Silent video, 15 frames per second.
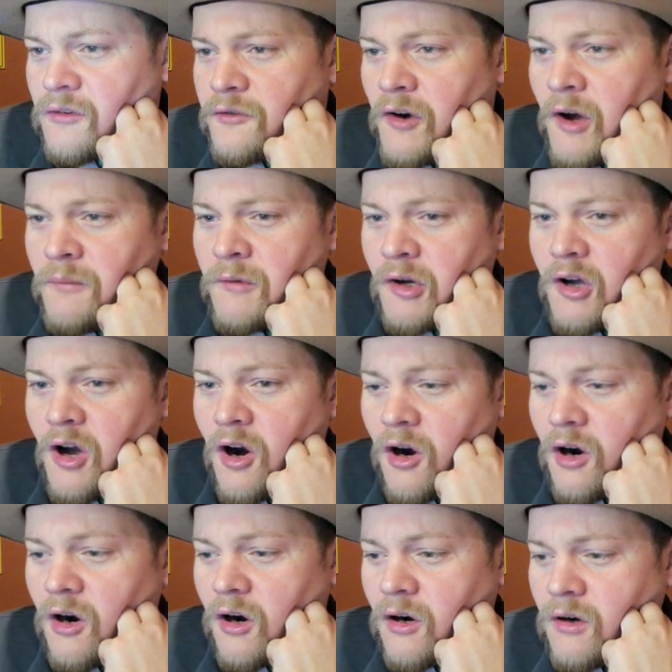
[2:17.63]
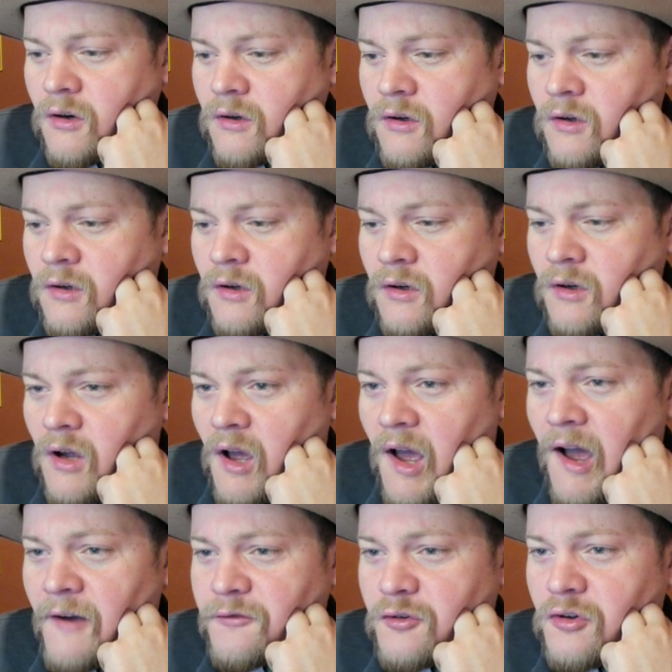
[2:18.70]
from the car
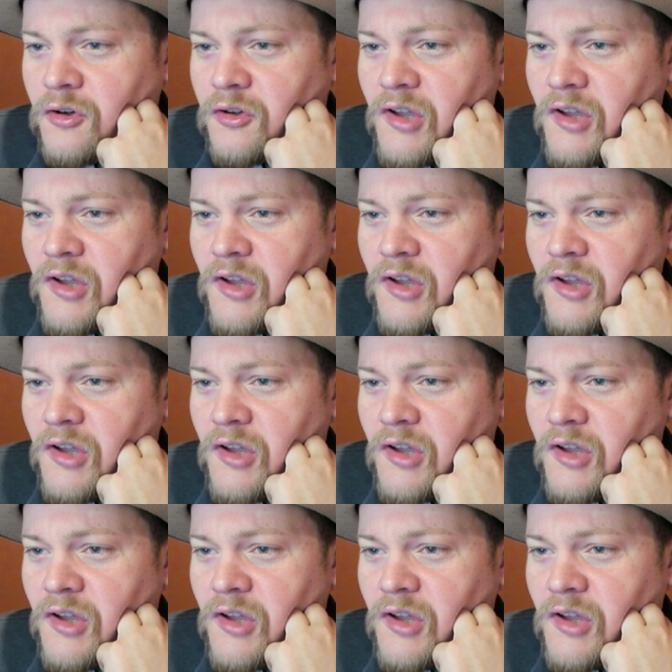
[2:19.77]
after